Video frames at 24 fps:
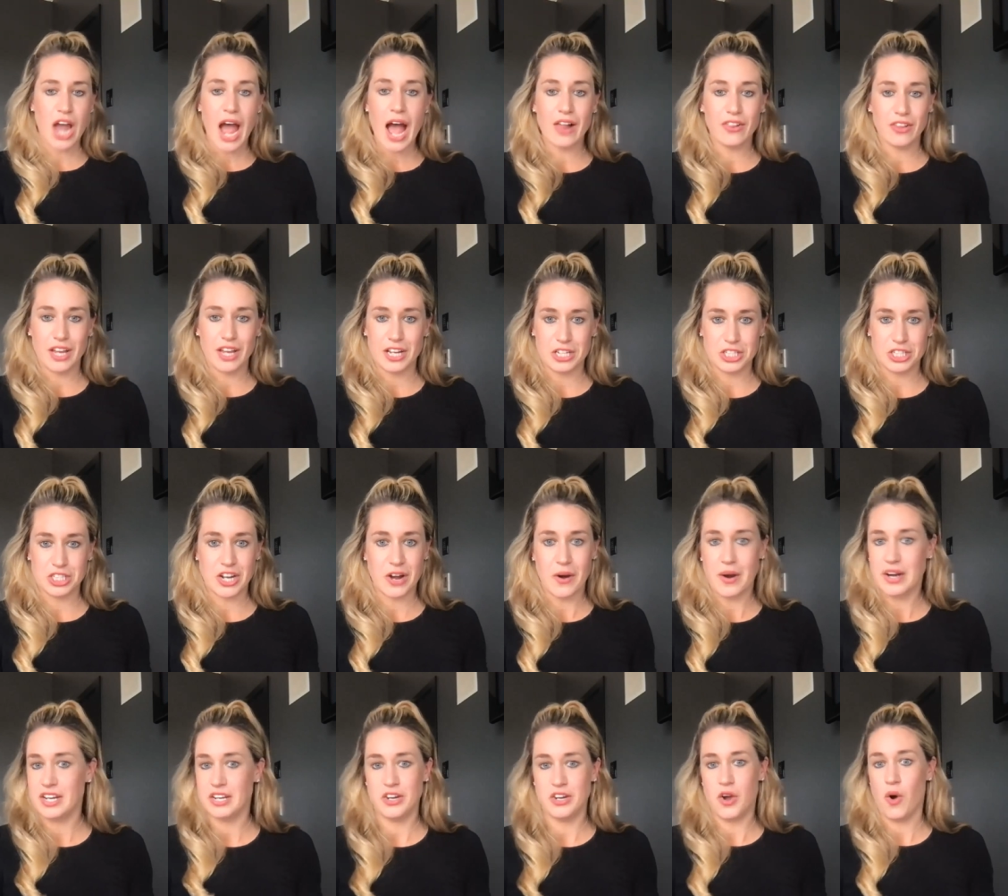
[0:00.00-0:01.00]
challenge.
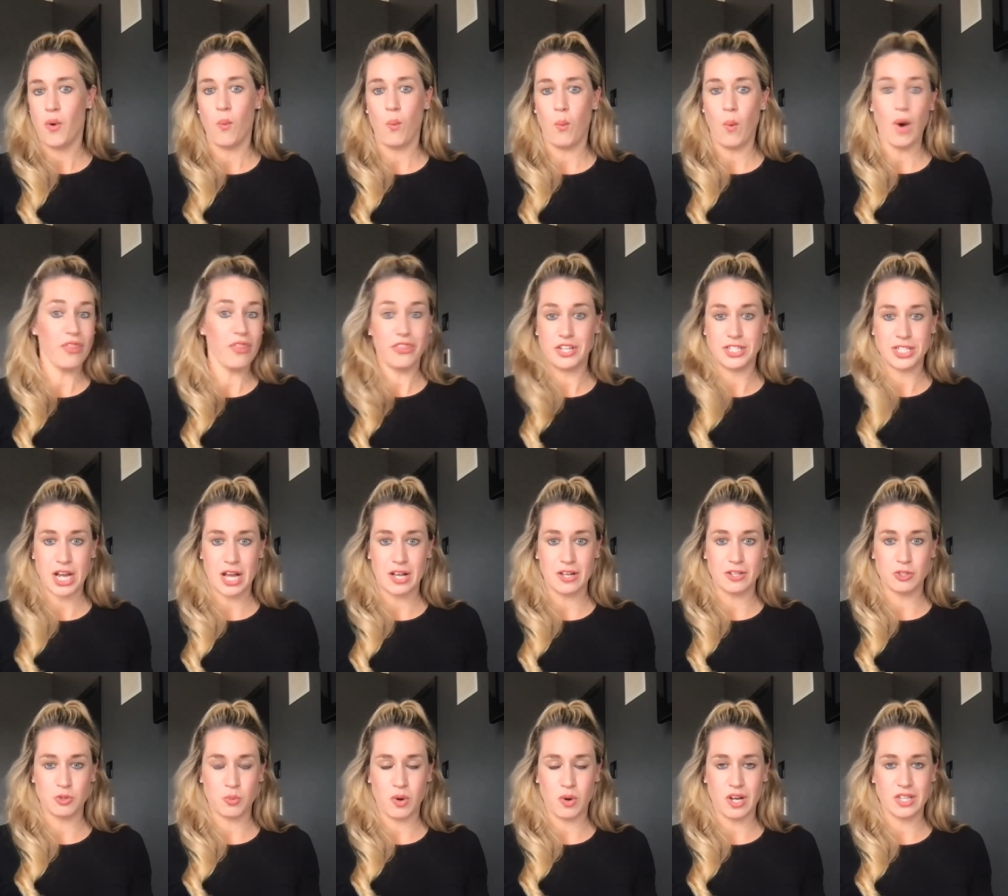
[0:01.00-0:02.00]
Now, I didn't know what the
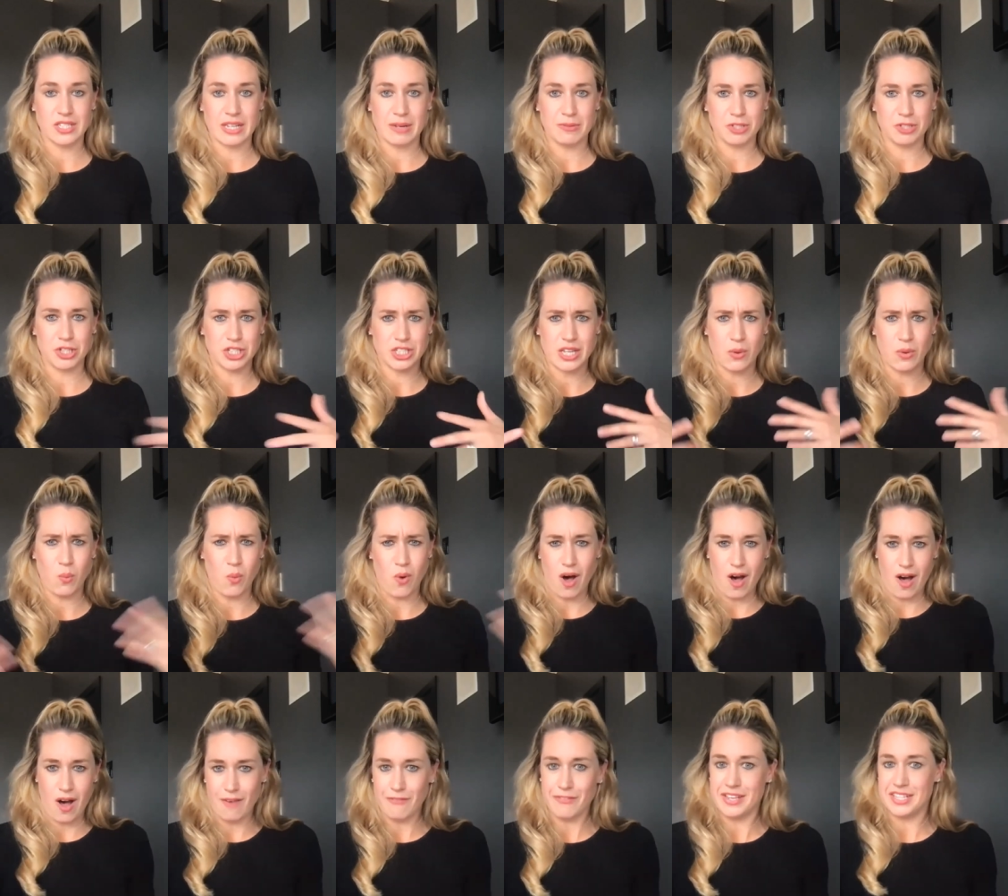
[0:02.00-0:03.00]
challenge was. I was just like,
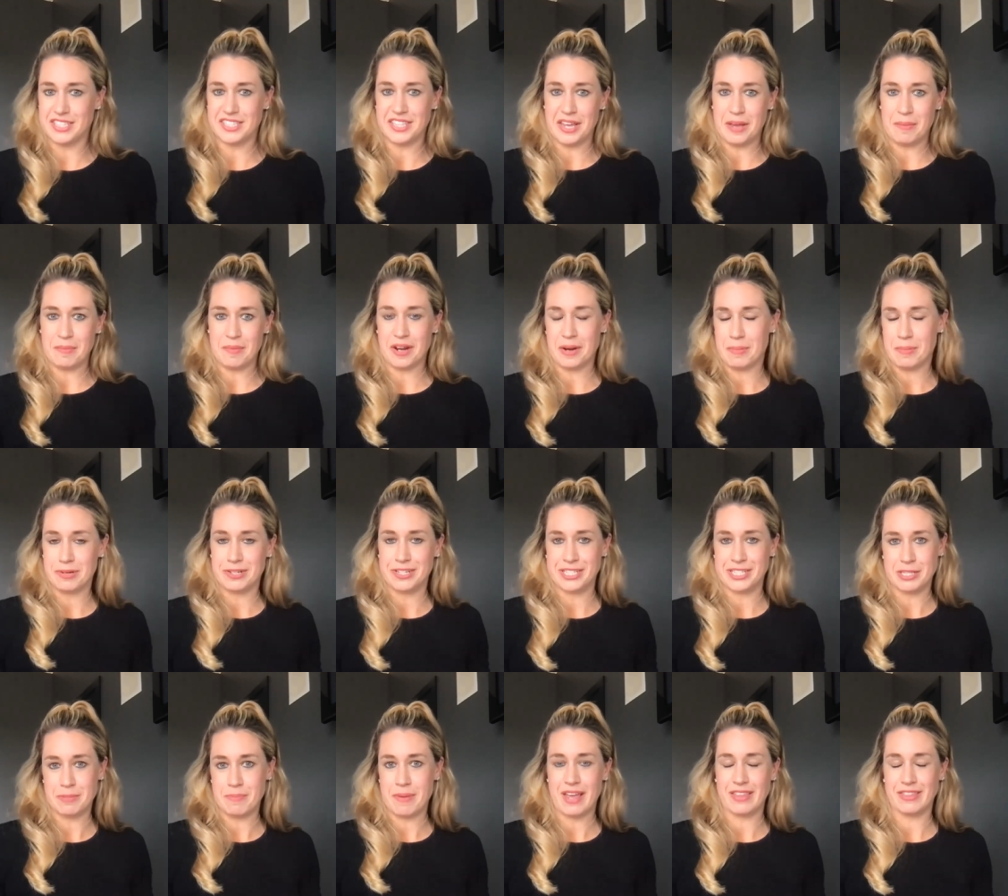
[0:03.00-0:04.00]
well, obviously, I'm going to
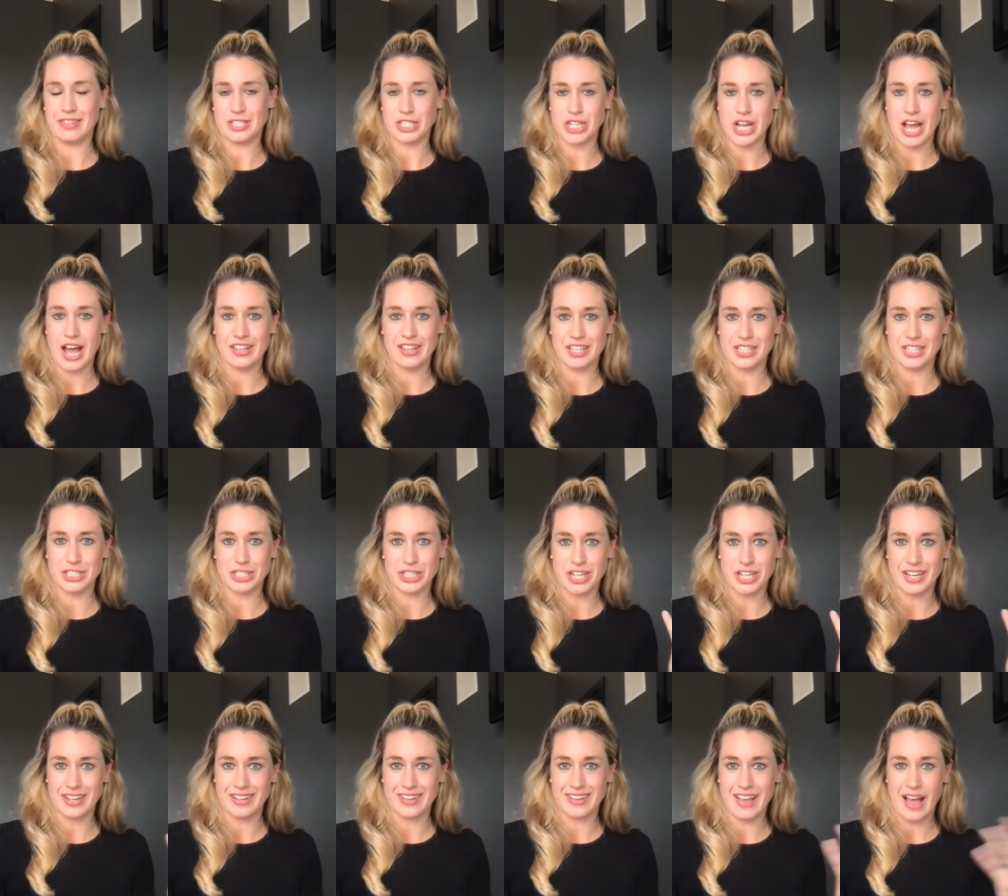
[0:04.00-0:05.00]
participate in the challenge.
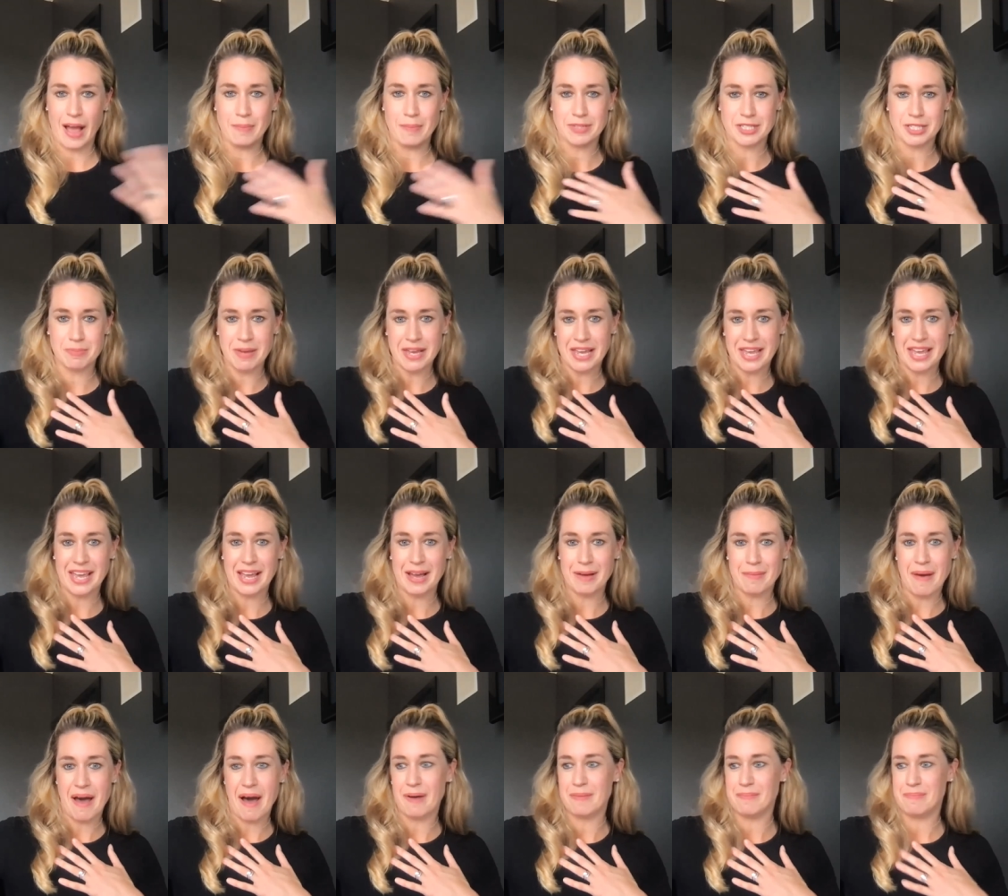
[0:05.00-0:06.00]
Like, I'm speaking
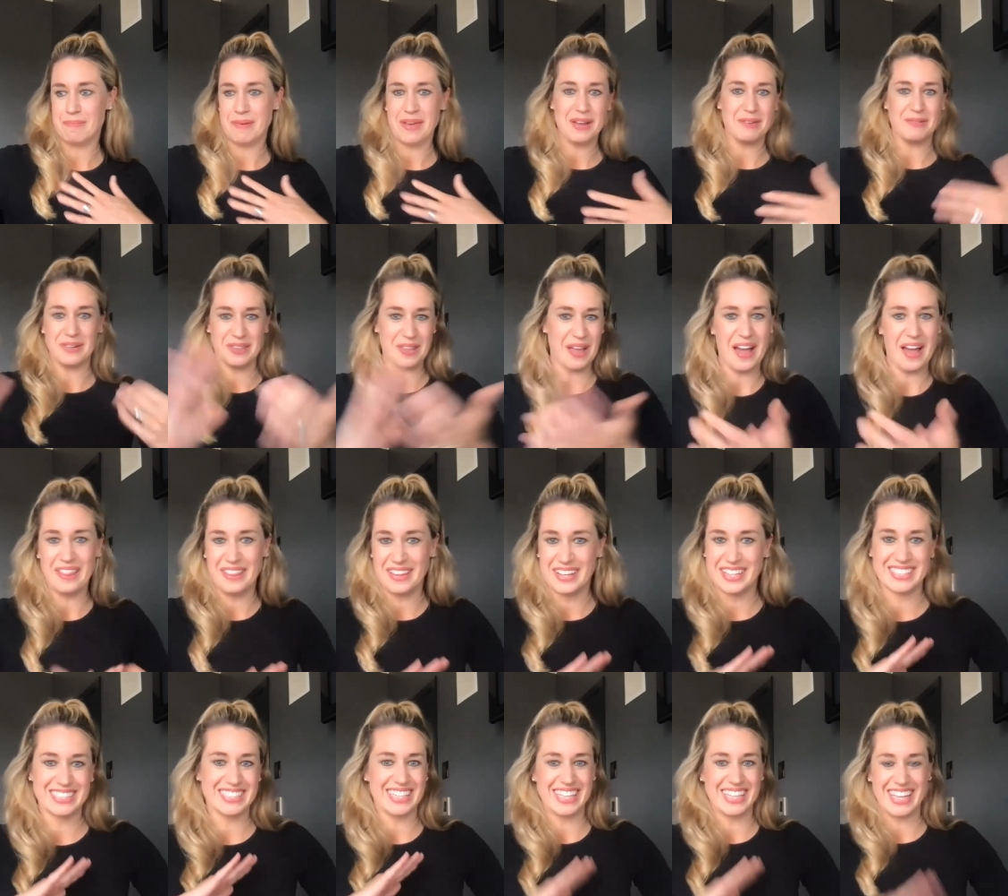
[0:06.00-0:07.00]
about being
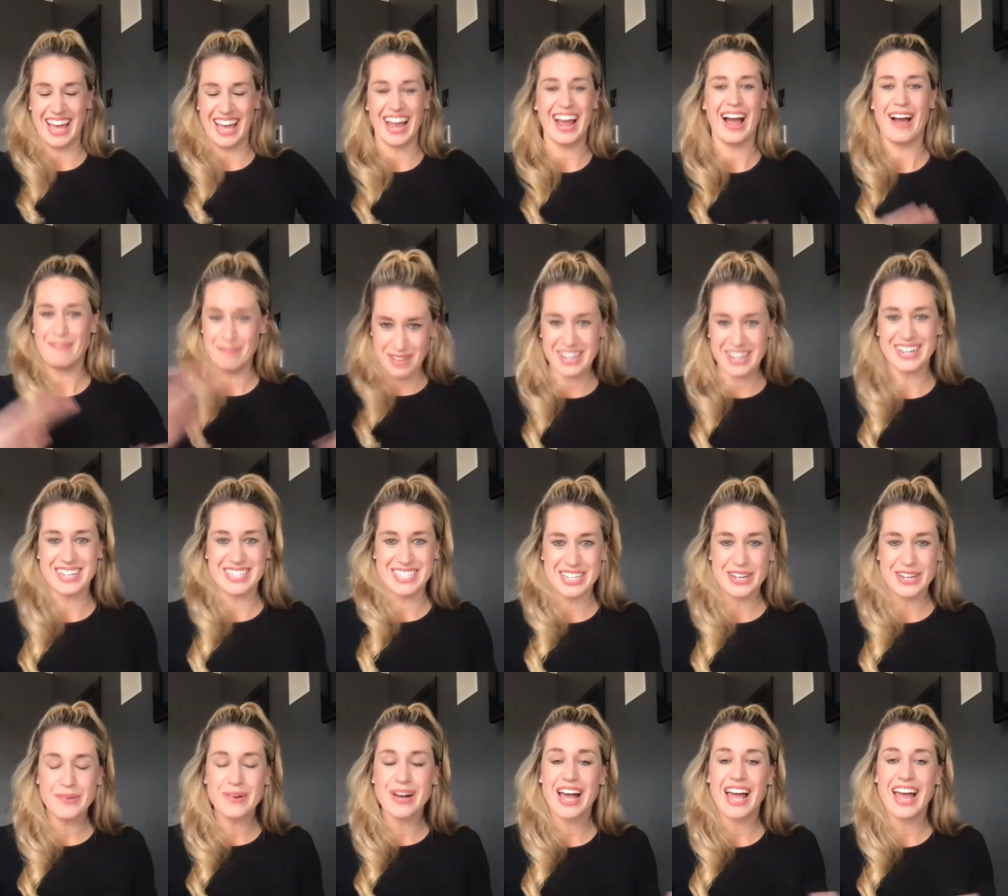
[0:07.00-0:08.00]
relentless and I, I'm going to
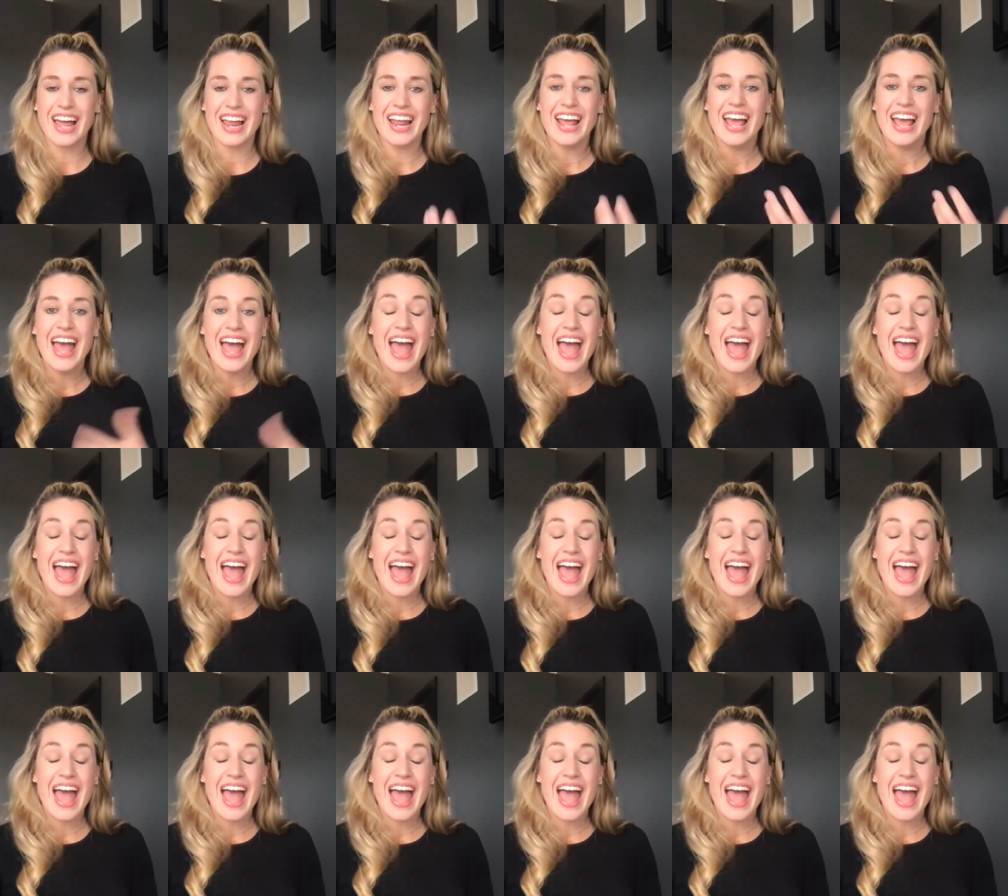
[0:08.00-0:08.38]
do it.